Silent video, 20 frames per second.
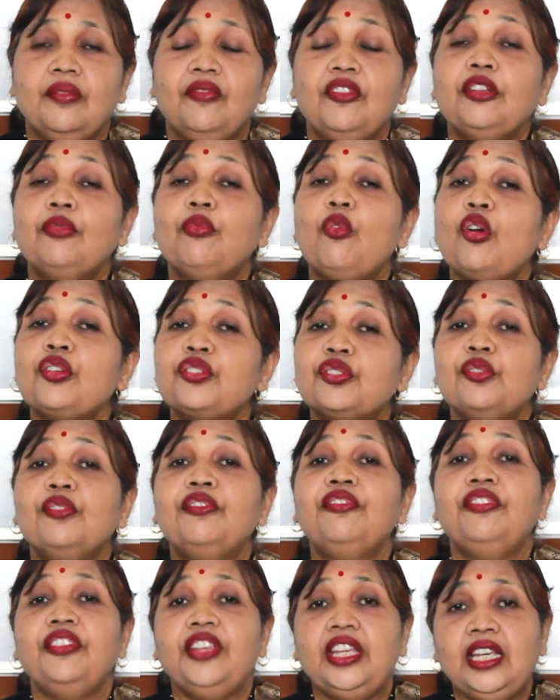with what you
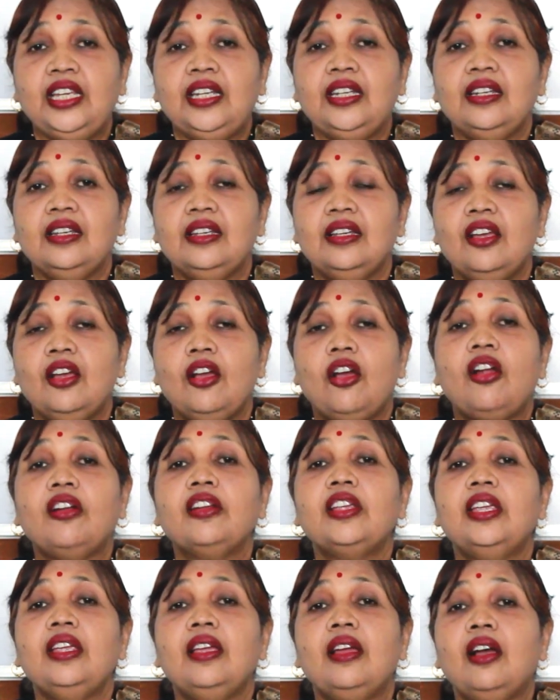feel or
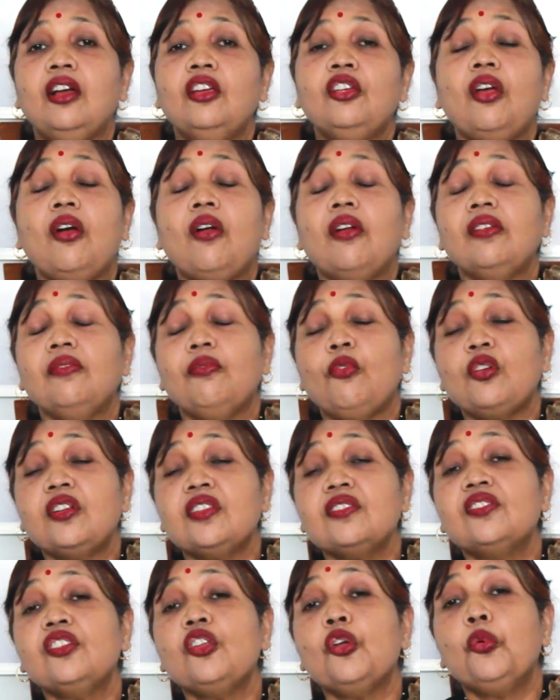what
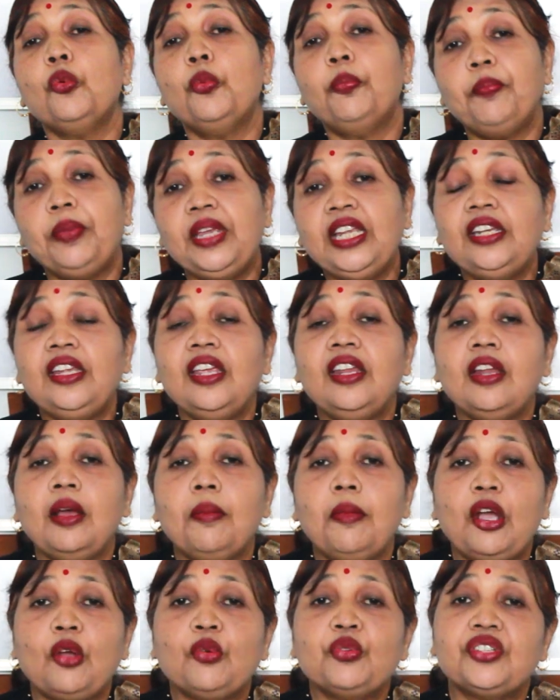is your opinion
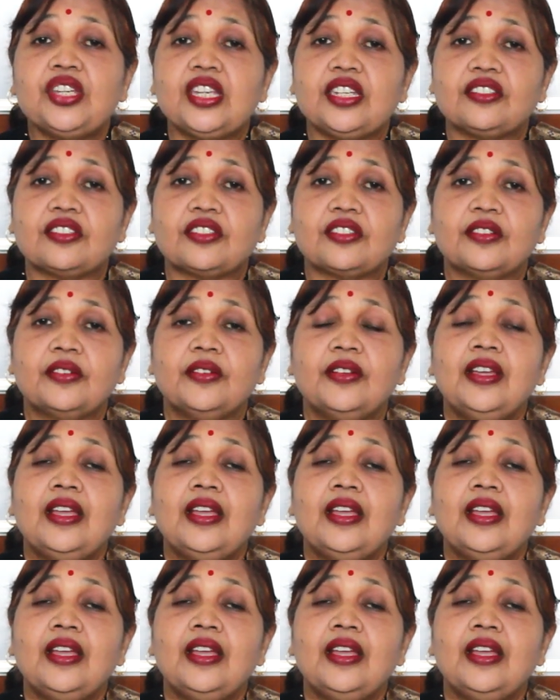about it.